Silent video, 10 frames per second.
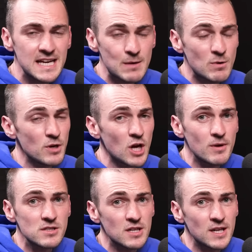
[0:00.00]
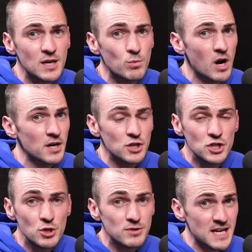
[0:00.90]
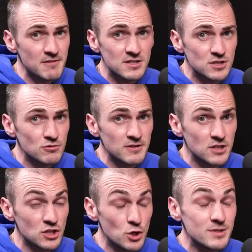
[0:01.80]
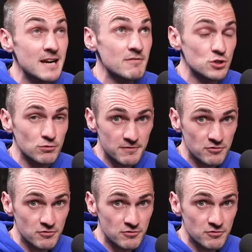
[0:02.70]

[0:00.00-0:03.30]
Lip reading: And when we go into League One, new territory